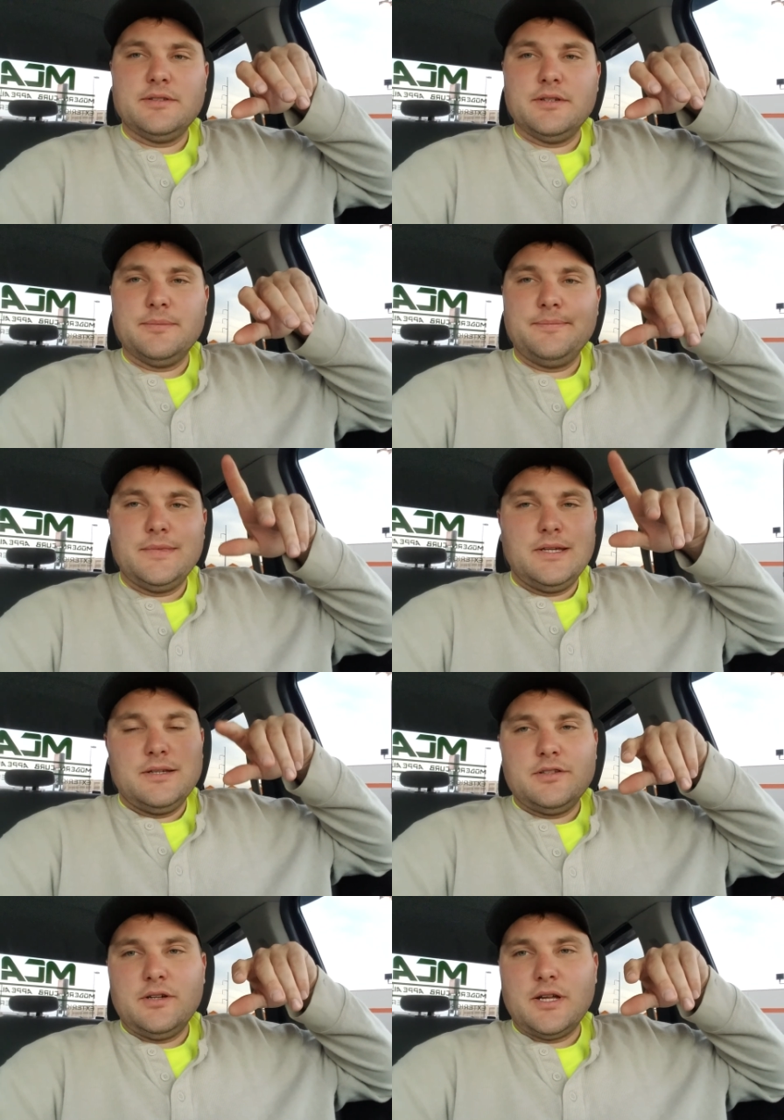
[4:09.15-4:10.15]
So
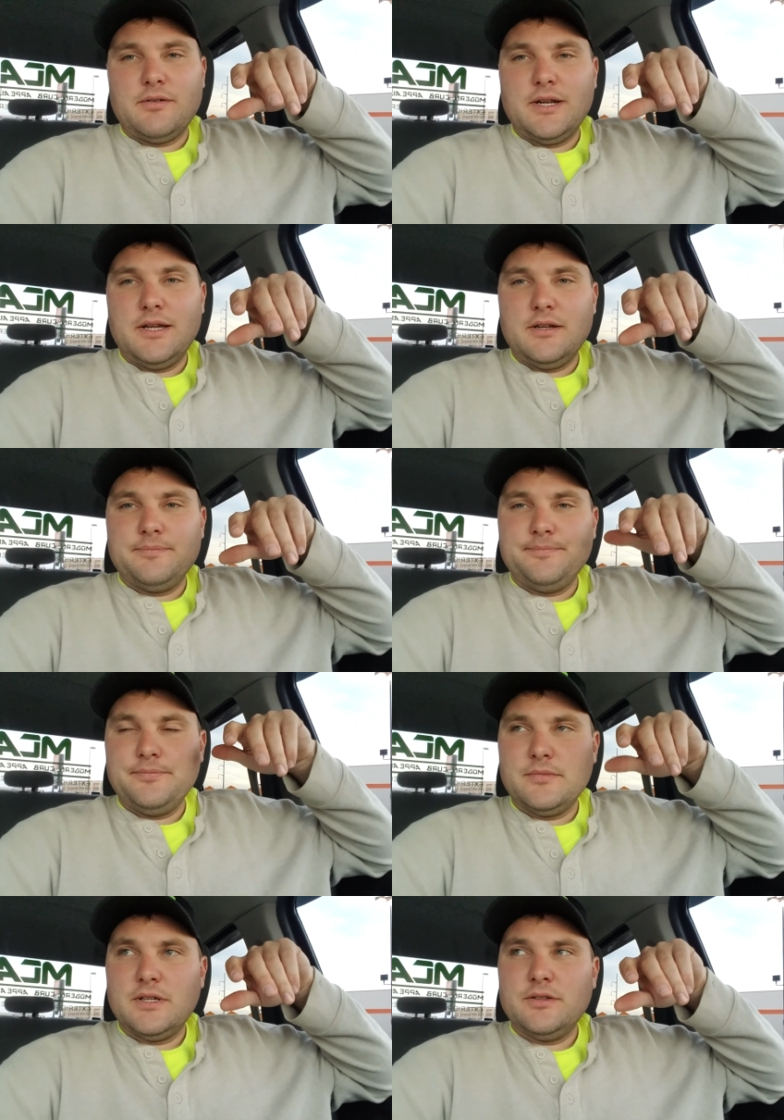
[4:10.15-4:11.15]
that's all I got right now.
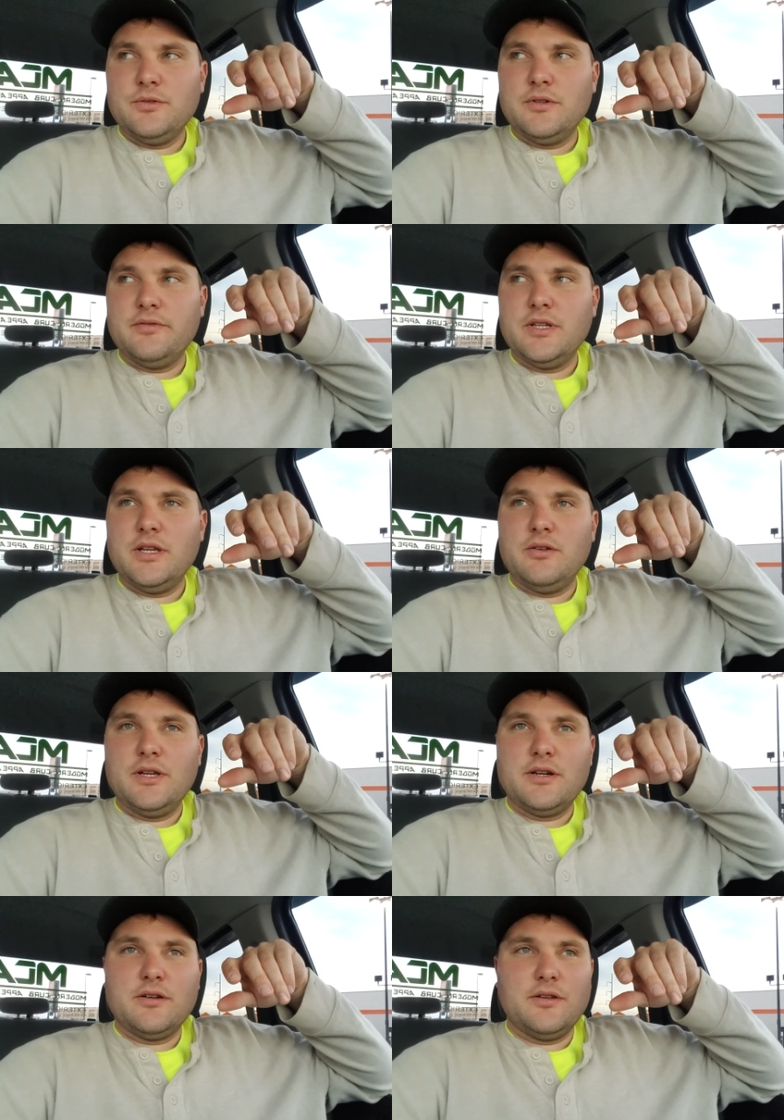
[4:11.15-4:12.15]
I'll do a video
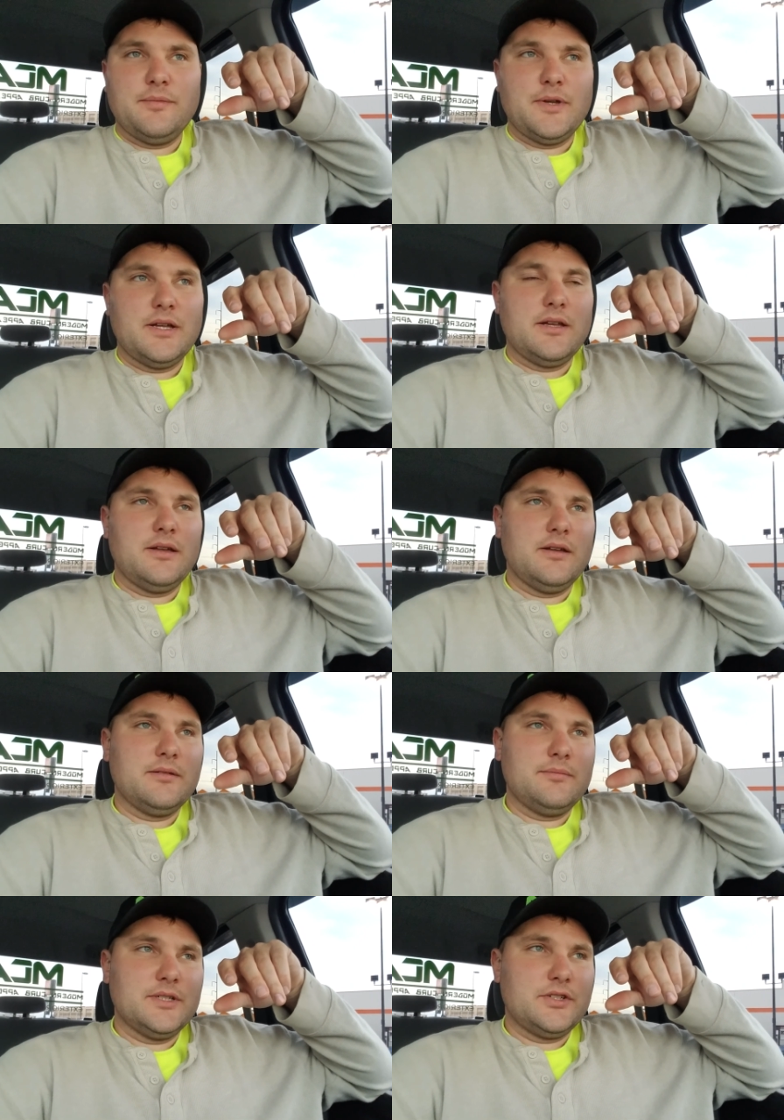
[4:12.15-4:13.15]
later on
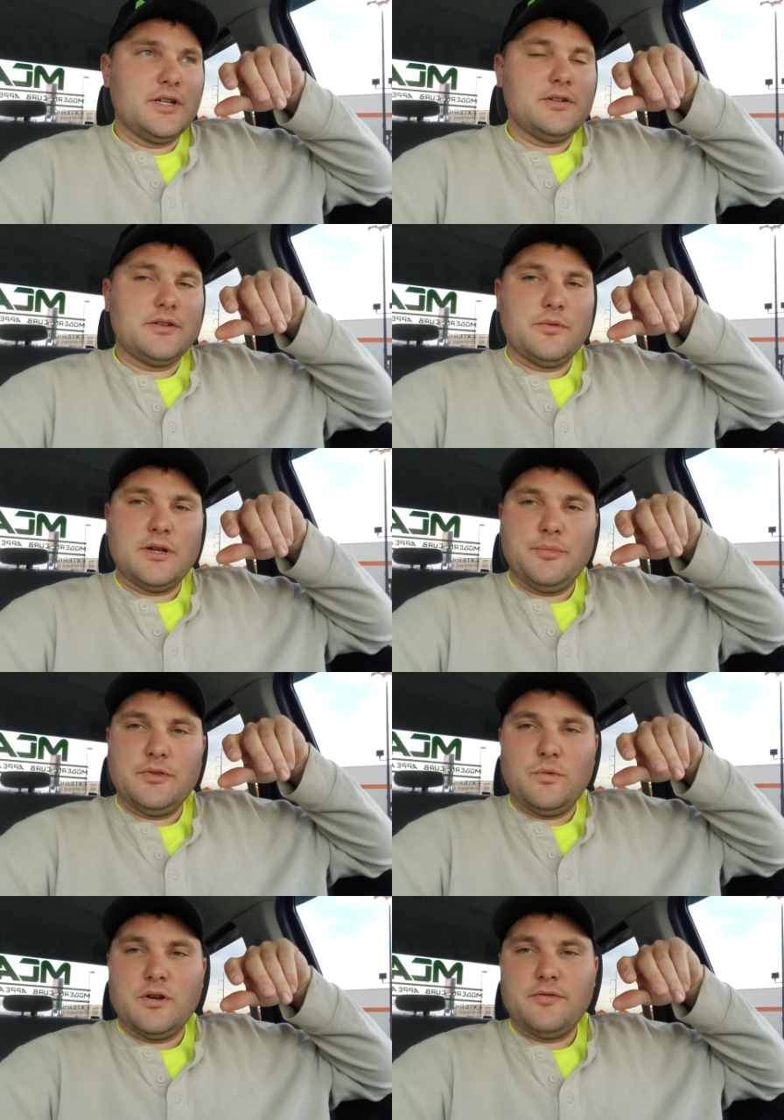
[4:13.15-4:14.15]
my trailer where I
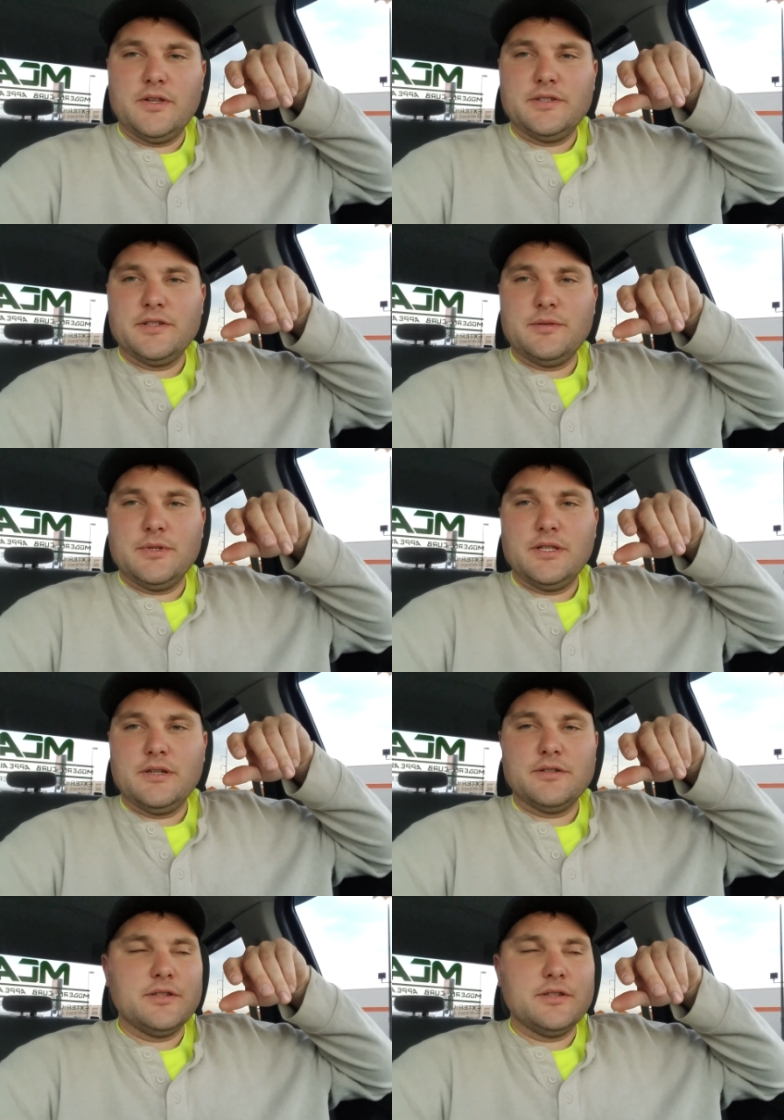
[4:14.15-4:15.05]
put the water fed system in there.